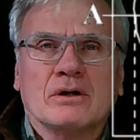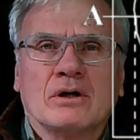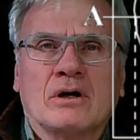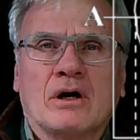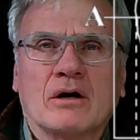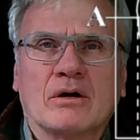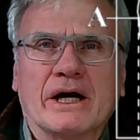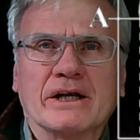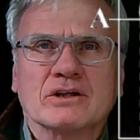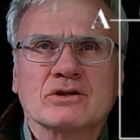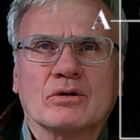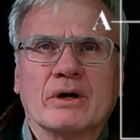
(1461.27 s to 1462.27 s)
All right,
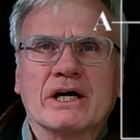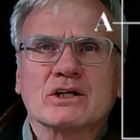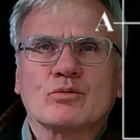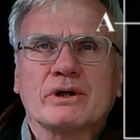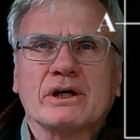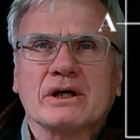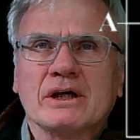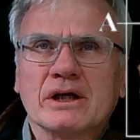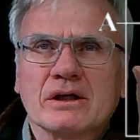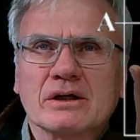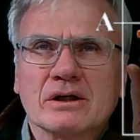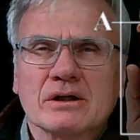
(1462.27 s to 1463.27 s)
so as we
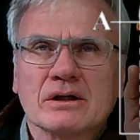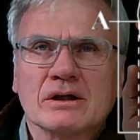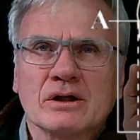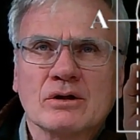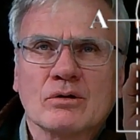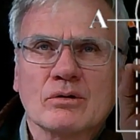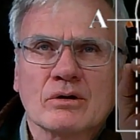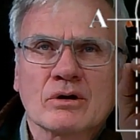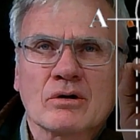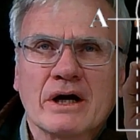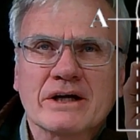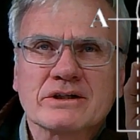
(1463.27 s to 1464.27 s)
get, you know,
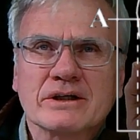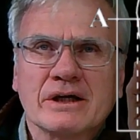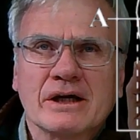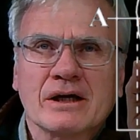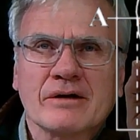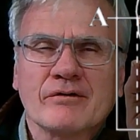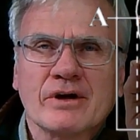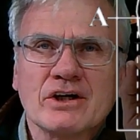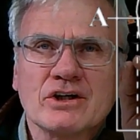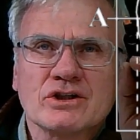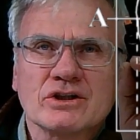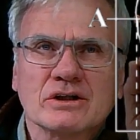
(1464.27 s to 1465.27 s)
cross an
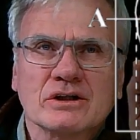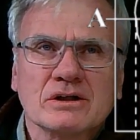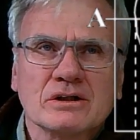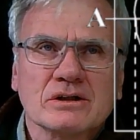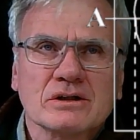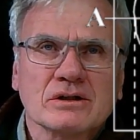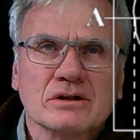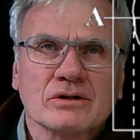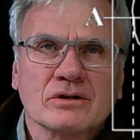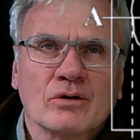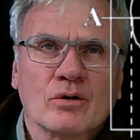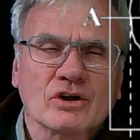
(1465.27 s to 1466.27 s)
elevation,
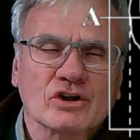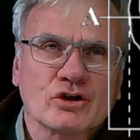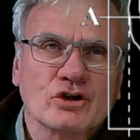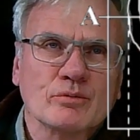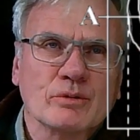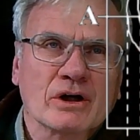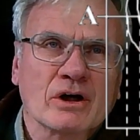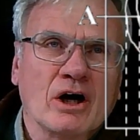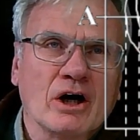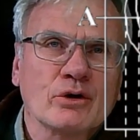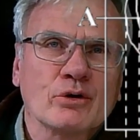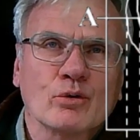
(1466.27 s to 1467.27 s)
or excuse me, a
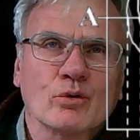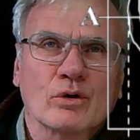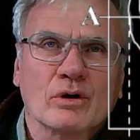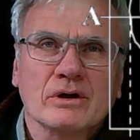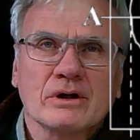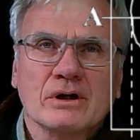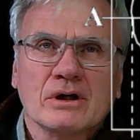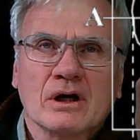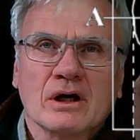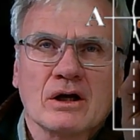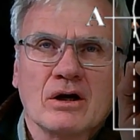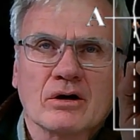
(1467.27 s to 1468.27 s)
contour
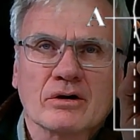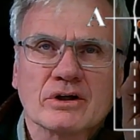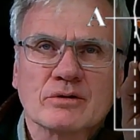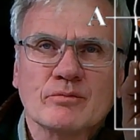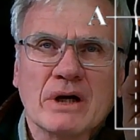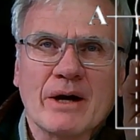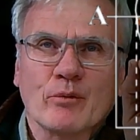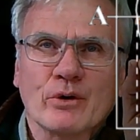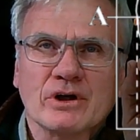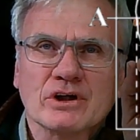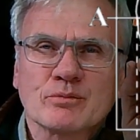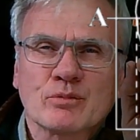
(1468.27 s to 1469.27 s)
along this map, we
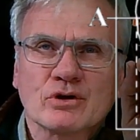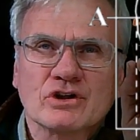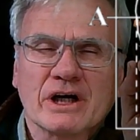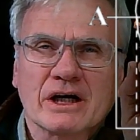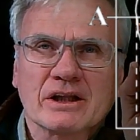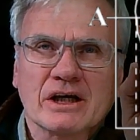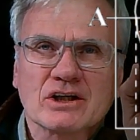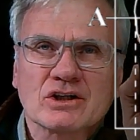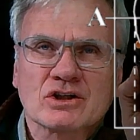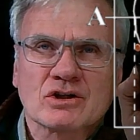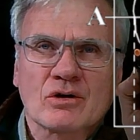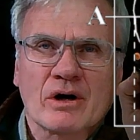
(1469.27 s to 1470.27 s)
just project that
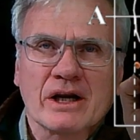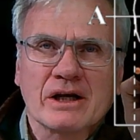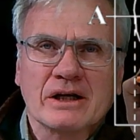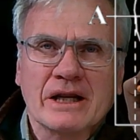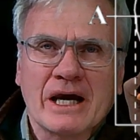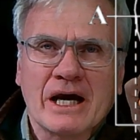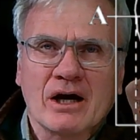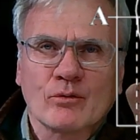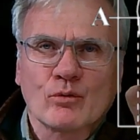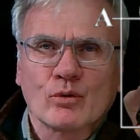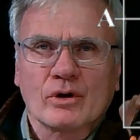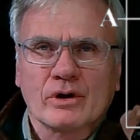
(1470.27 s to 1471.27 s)
straight
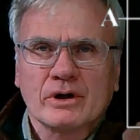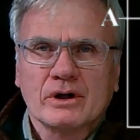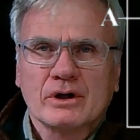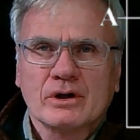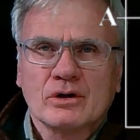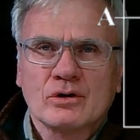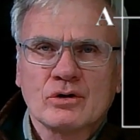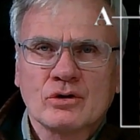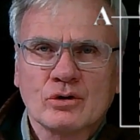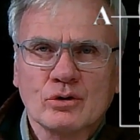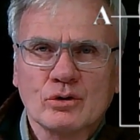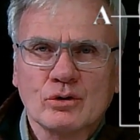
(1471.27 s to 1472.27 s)
downward
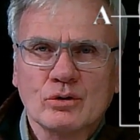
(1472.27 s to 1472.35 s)
to